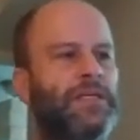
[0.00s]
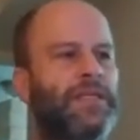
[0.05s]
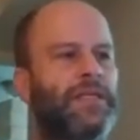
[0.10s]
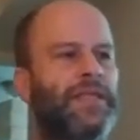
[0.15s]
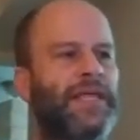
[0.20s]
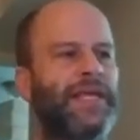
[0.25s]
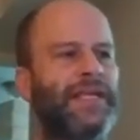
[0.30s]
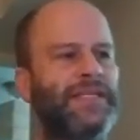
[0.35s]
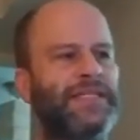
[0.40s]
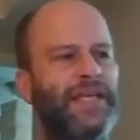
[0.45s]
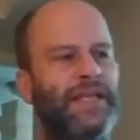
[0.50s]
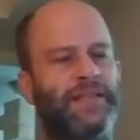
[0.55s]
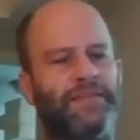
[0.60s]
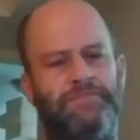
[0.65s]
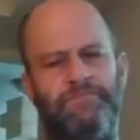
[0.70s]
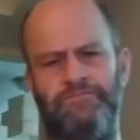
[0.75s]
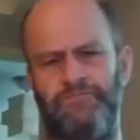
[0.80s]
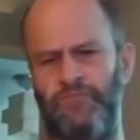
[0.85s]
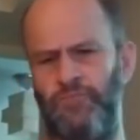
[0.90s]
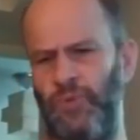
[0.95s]
things that
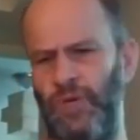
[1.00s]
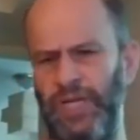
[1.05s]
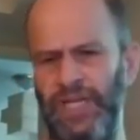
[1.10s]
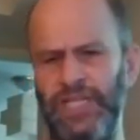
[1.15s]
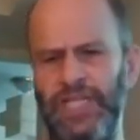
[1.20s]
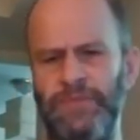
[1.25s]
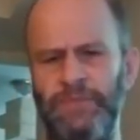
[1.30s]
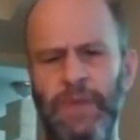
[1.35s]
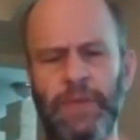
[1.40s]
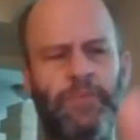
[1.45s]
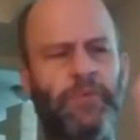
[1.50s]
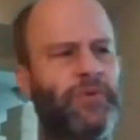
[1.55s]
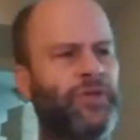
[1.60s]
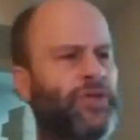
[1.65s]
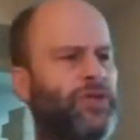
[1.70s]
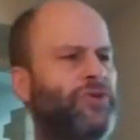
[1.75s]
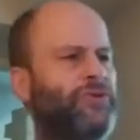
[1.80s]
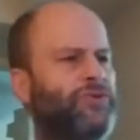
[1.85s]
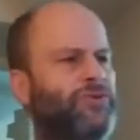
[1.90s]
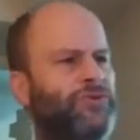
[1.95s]
religious people
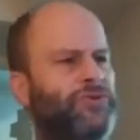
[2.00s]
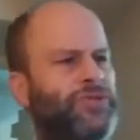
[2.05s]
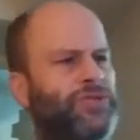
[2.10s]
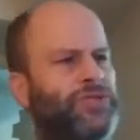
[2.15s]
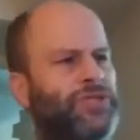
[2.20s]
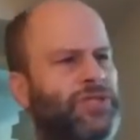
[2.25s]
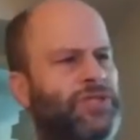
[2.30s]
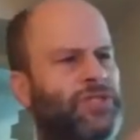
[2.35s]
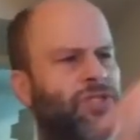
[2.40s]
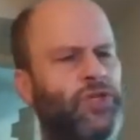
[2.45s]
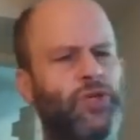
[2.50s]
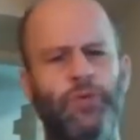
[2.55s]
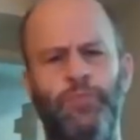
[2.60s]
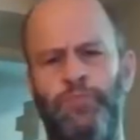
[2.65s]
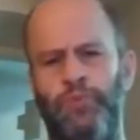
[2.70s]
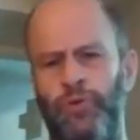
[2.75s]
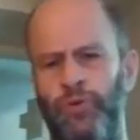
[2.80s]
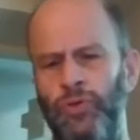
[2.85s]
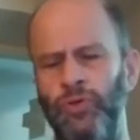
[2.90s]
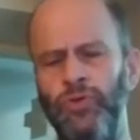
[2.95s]
use to
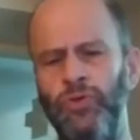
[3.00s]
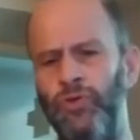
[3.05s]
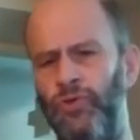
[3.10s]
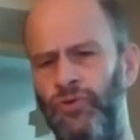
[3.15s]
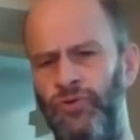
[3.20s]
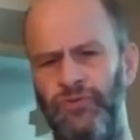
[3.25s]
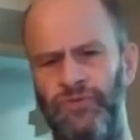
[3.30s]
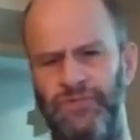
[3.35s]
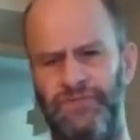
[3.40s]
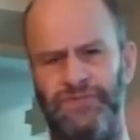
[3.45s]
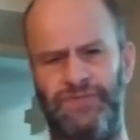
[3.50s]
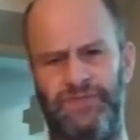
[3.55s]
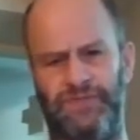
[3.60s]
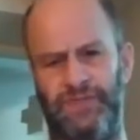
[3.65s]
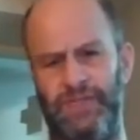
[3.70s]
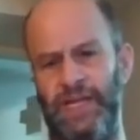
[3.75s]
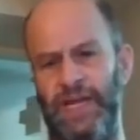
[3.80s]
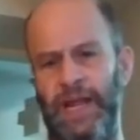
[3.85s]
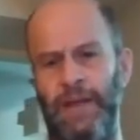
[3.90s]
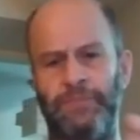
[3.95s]
prove
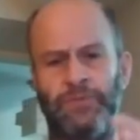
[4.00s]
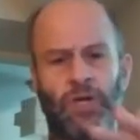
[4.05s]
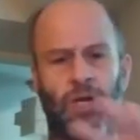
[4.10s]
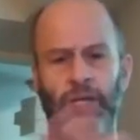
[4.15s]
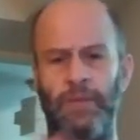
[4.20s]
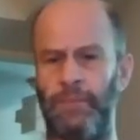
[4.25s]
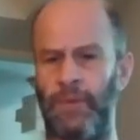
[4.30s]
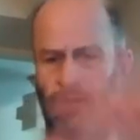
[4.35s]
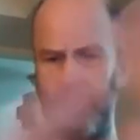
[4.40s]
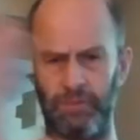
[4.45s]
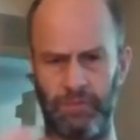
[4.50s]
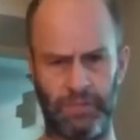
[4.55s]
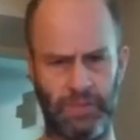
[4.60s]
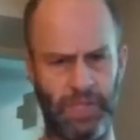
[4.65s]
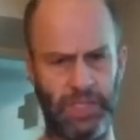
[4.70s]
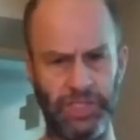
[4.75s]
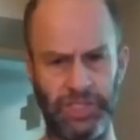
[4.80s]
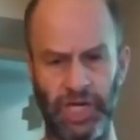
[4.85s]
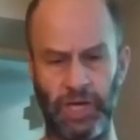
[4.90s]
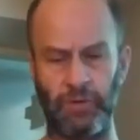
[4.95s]
and I'm talking about
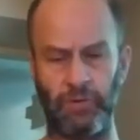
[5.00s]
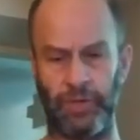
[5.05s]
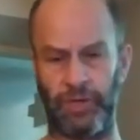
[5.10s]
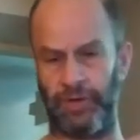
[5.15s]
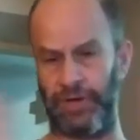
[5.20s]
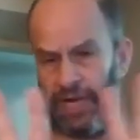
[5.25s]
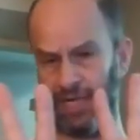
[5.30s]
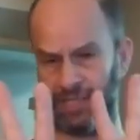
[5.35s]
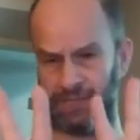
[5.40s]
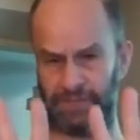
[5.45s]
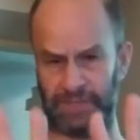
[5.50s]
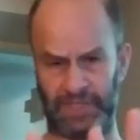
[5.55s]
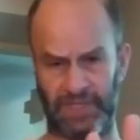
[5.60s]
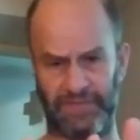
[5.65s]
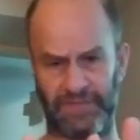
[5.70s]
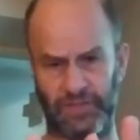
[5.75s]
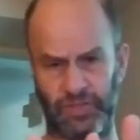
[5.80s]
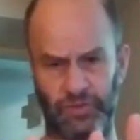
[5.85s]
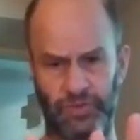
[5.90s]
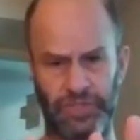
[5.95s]
in general here, not
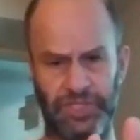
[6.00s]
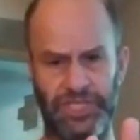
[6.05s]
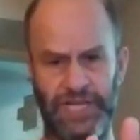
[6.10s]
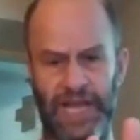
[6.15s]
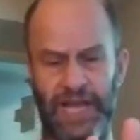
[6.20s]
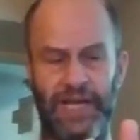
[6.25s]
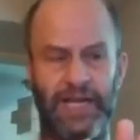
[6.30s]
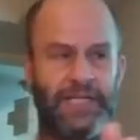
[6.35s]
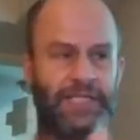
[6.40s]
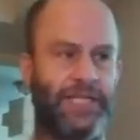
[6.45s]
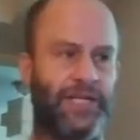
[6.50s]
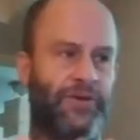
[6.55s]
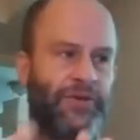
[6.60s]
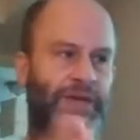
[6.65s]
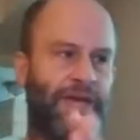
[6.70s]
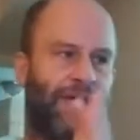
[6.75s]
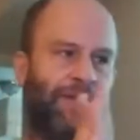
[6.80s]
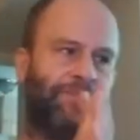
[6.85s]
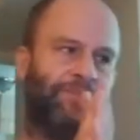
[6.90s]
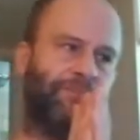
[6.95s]
specific to Christianity,
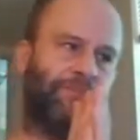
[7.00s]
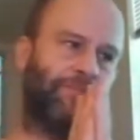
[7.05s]
okay?